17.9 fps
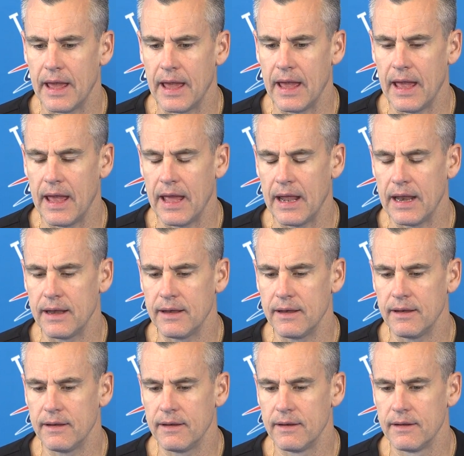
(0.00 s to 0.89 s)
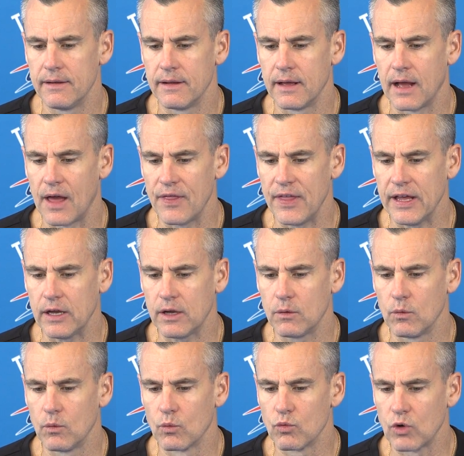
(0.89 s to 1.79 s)
and I think
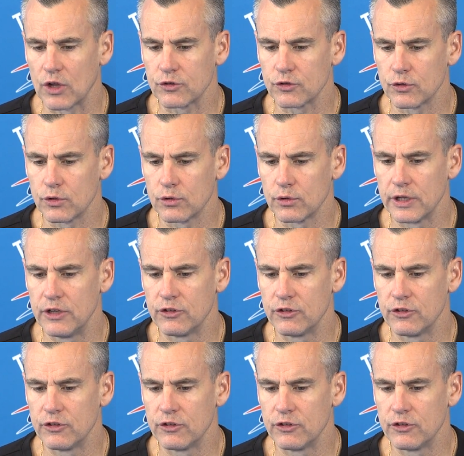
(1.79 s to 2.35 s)
Russell